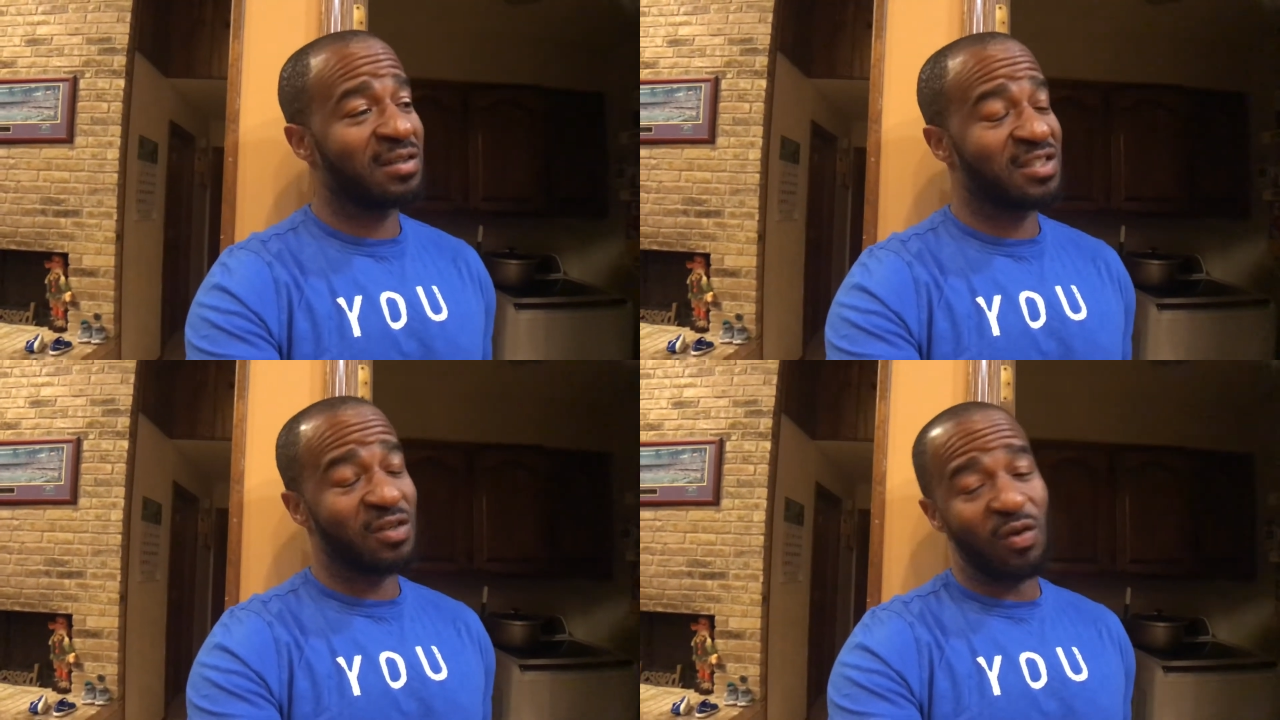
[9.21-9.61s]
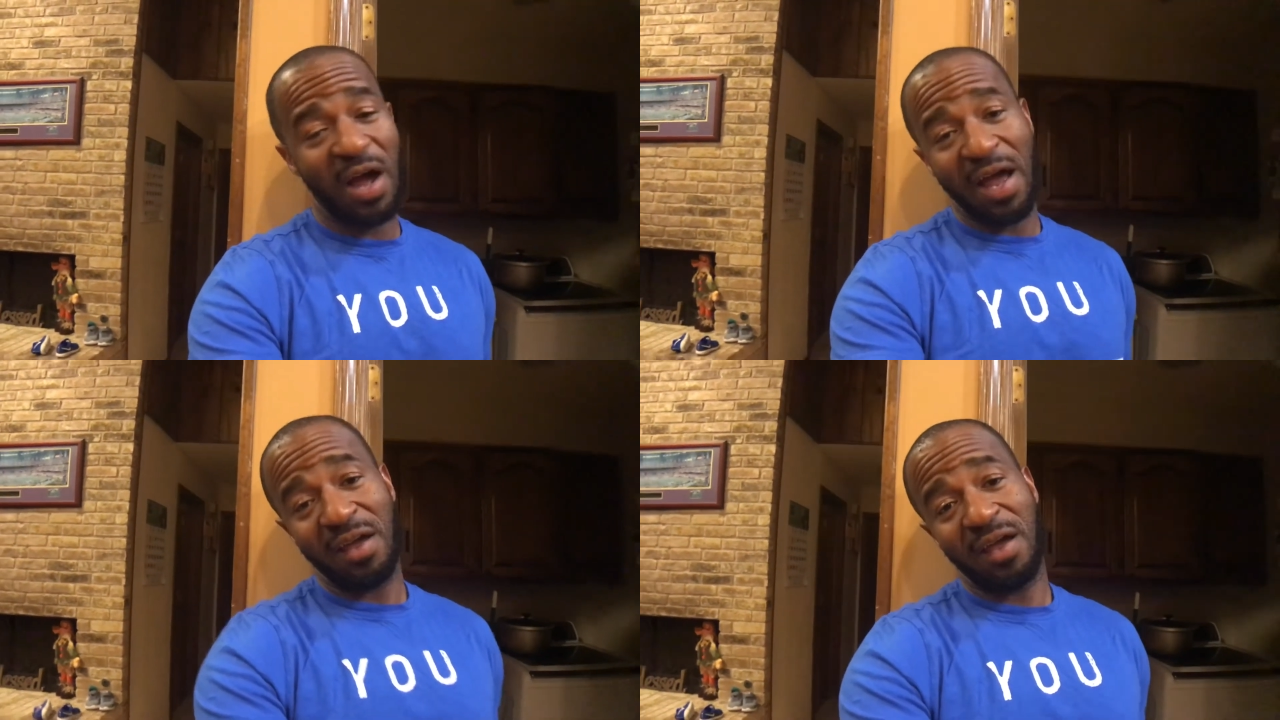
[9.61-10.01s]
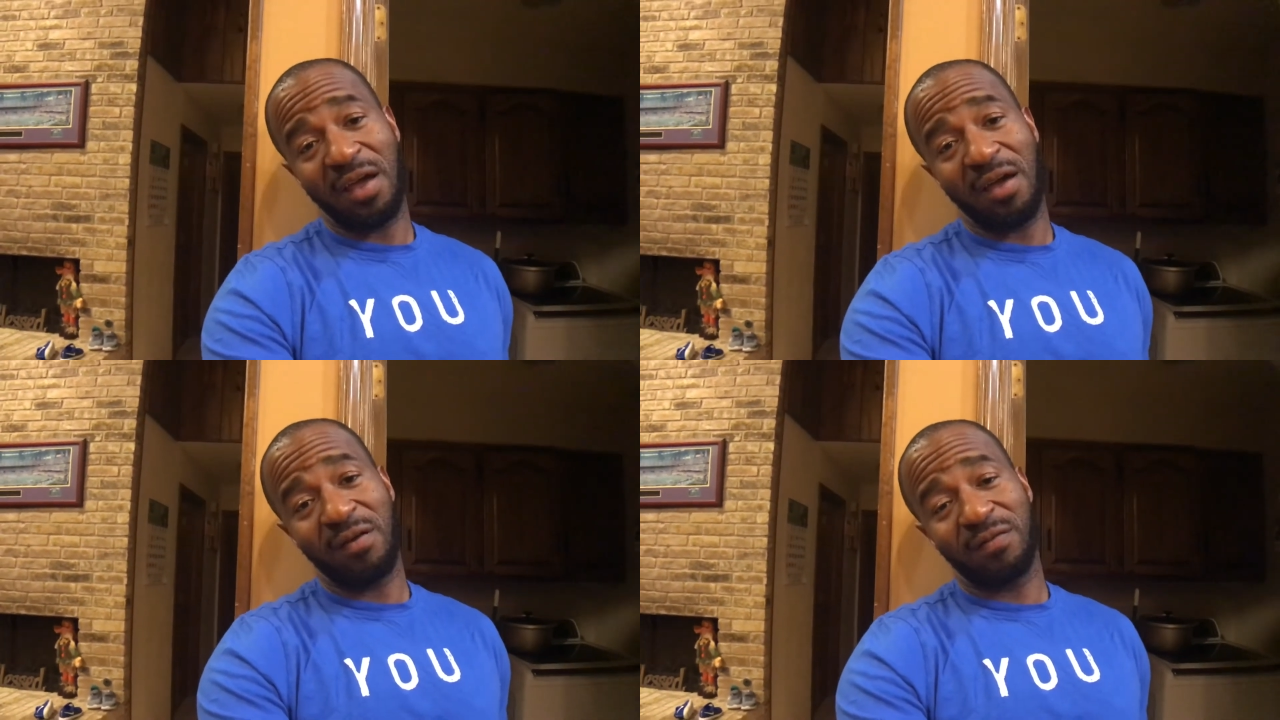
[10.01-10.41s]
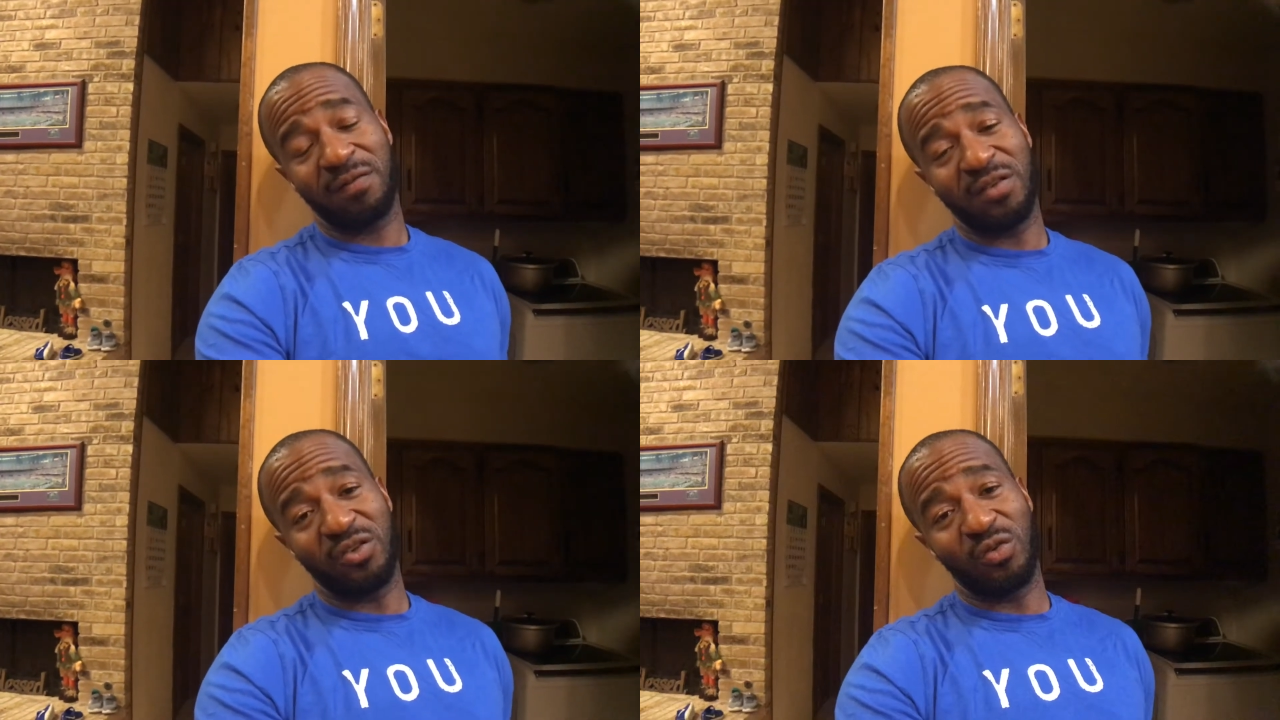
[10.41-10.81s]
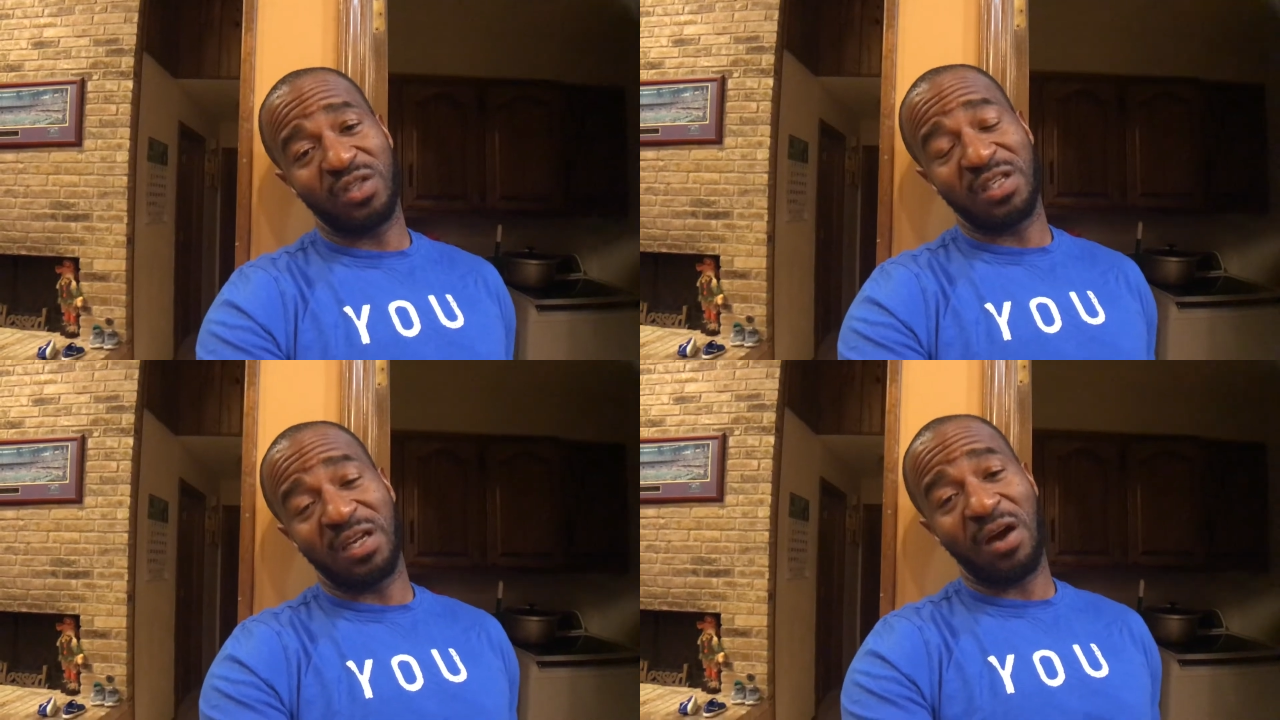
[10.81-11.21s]
So I have to do a
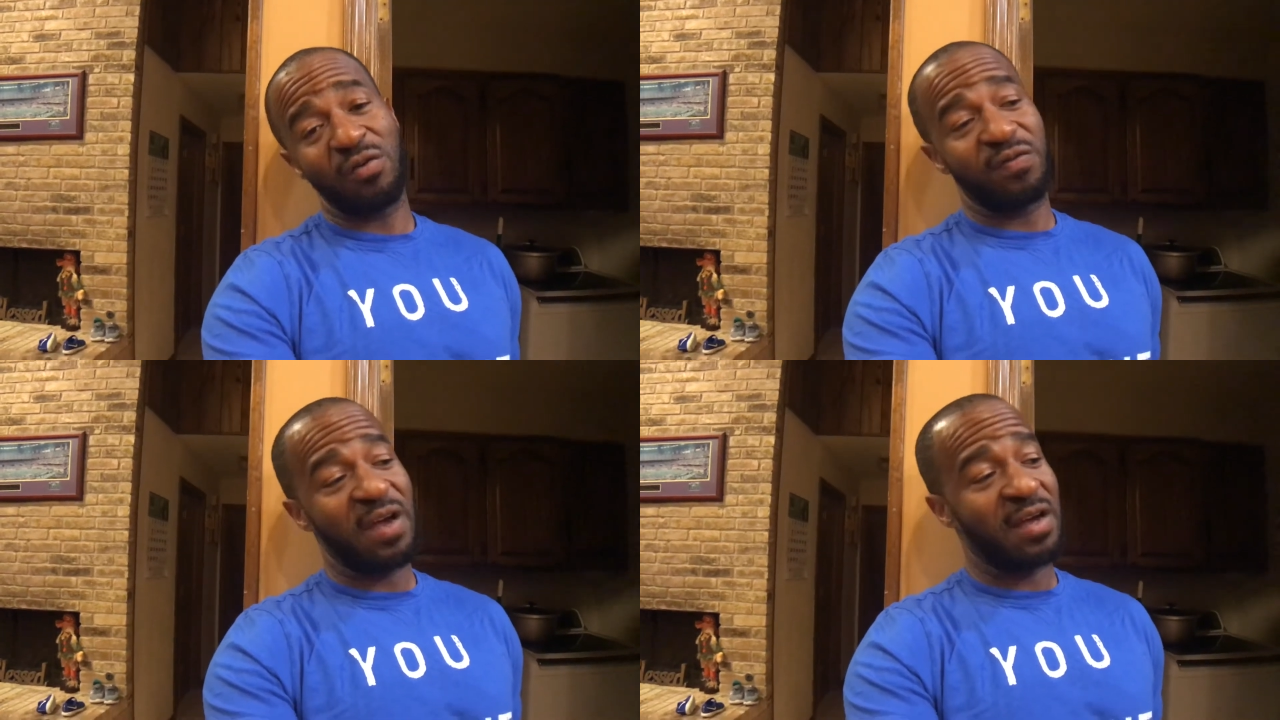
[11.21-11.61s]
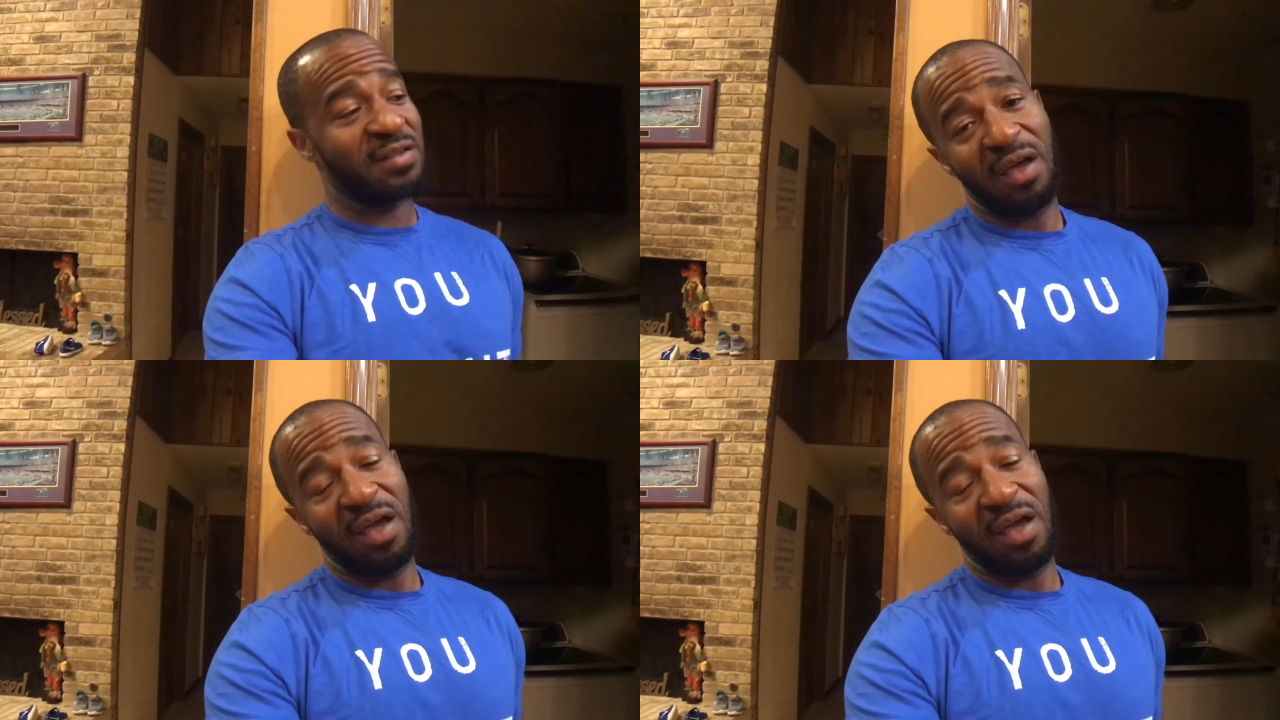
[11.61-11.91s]
10-hour fast,